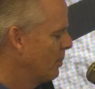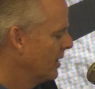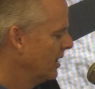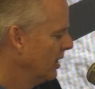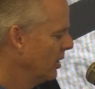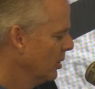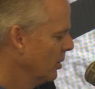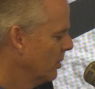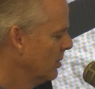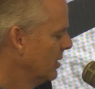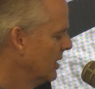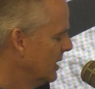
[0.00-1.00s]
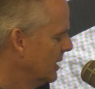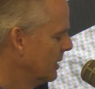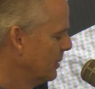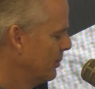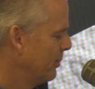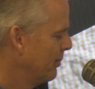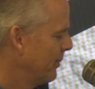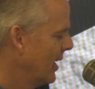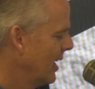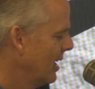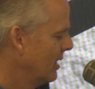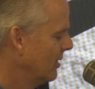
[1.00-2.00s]
to you
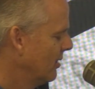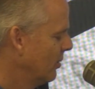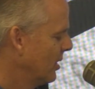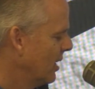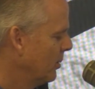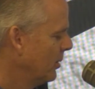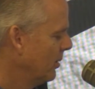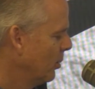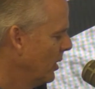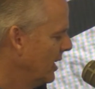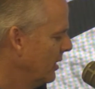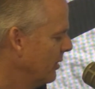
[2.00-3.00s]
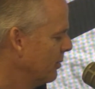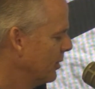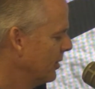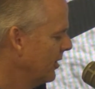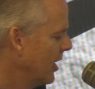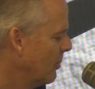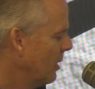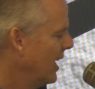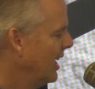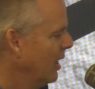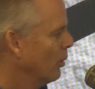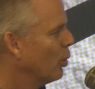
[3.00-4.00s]
and when I went in the first time,
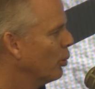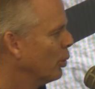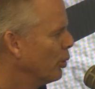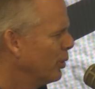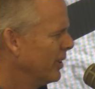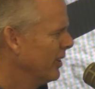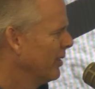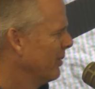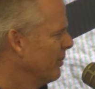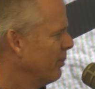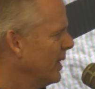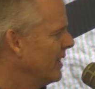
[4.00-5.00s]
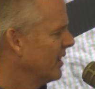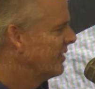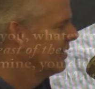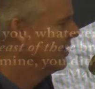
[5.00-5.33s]
it will ruin you because